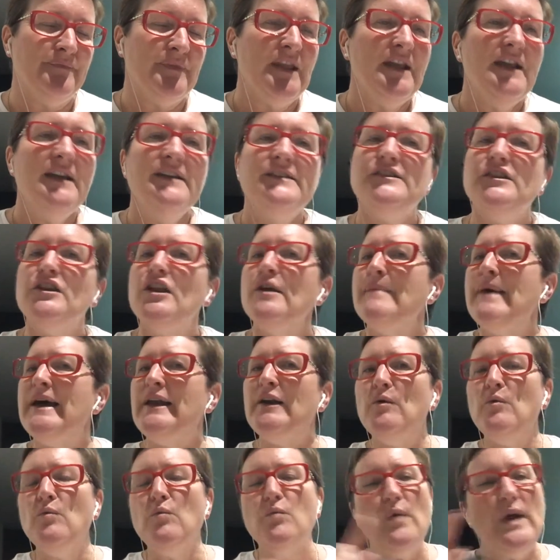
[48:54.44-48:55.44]
So no matter
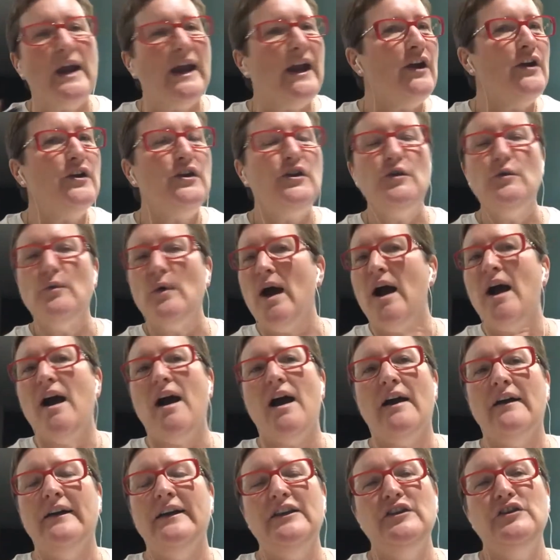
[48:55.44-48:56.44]
where you
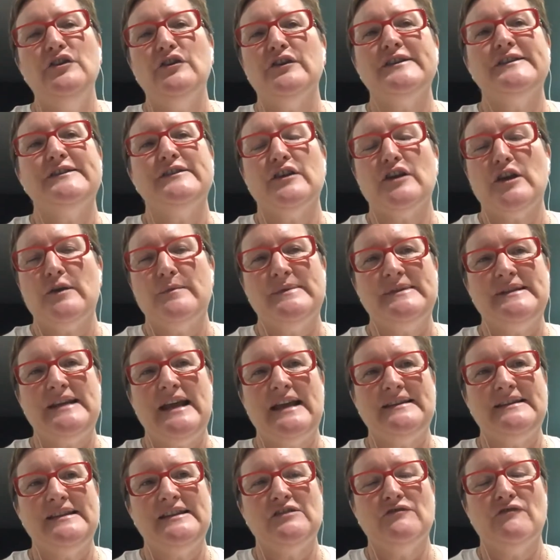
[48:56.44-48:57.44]
are in your
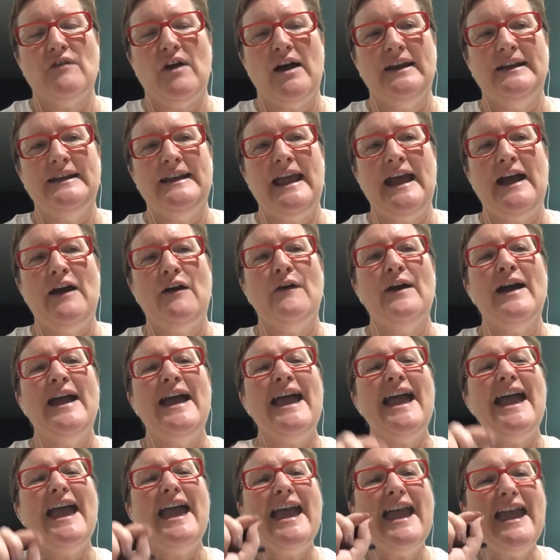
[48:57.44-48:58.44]
circumstances right now,
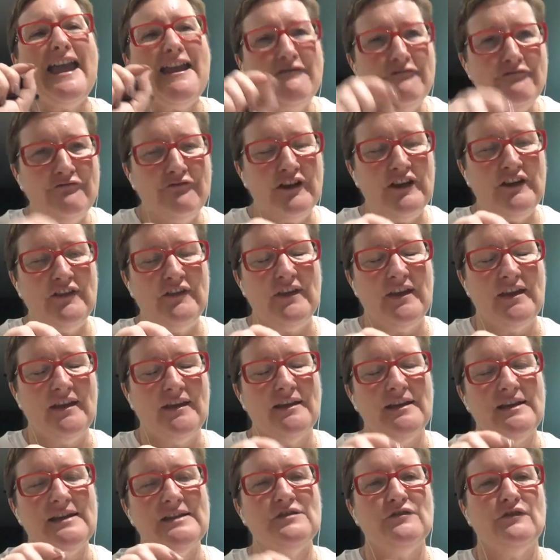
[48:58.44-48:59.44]
everything
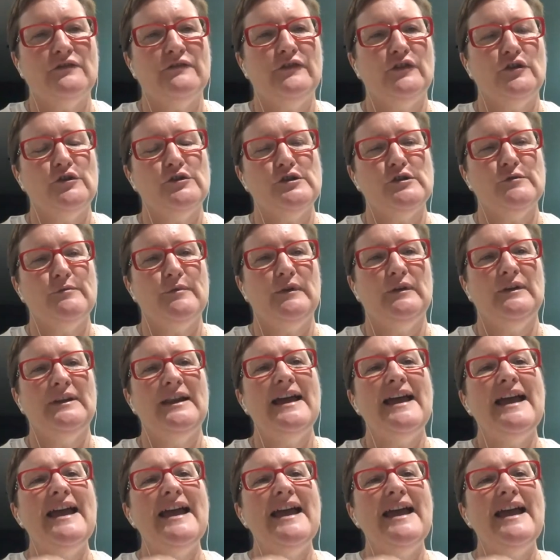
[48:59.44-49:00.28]
is reversible.